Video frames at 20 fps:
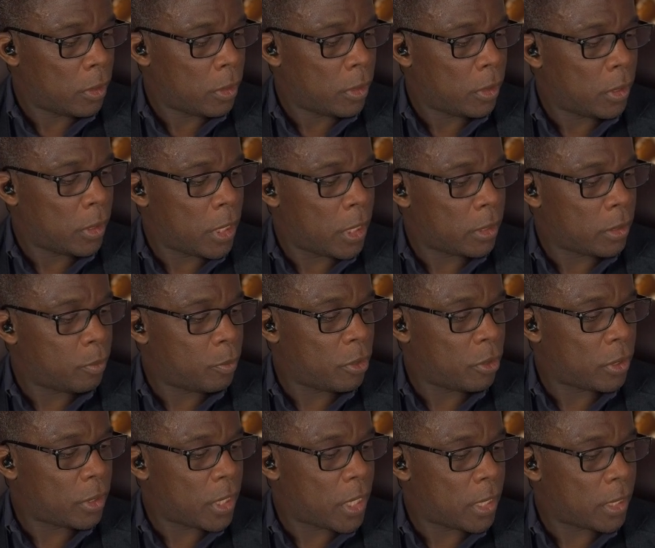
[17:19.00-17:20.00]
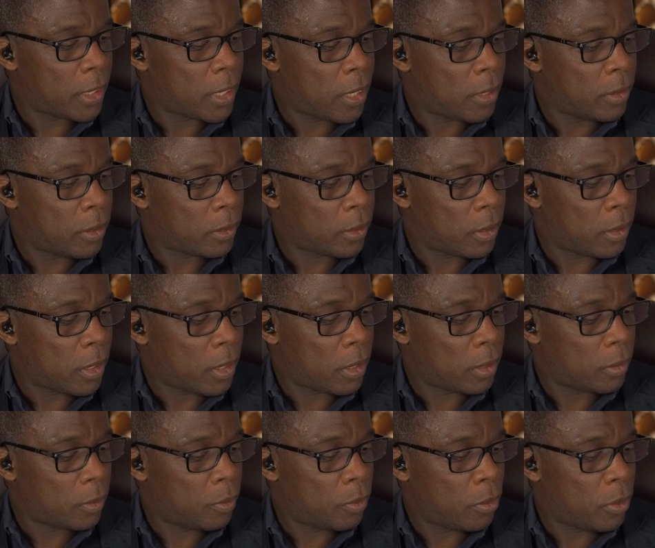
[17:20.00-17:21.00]
let's put that down as the
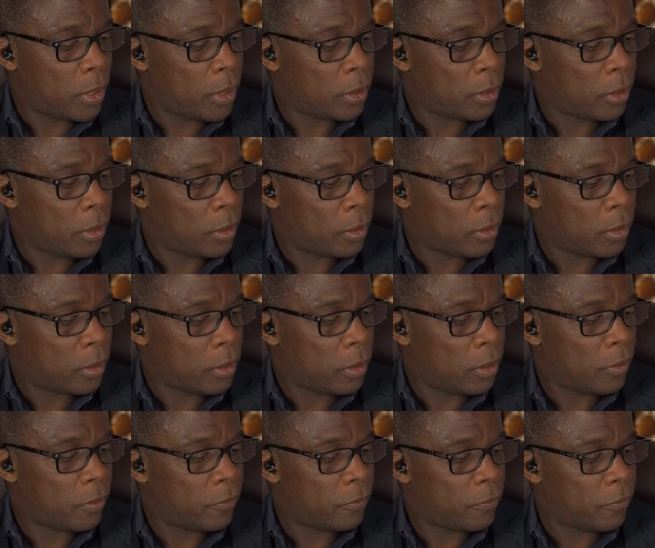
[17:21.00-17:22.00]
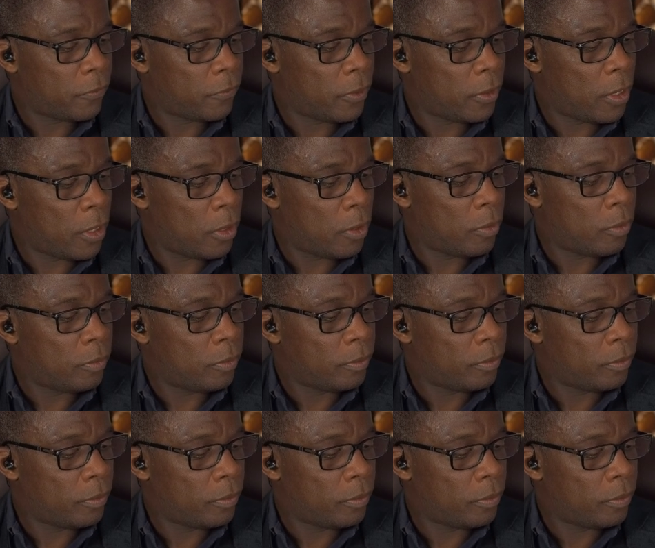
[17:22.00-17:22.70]
last point. The flow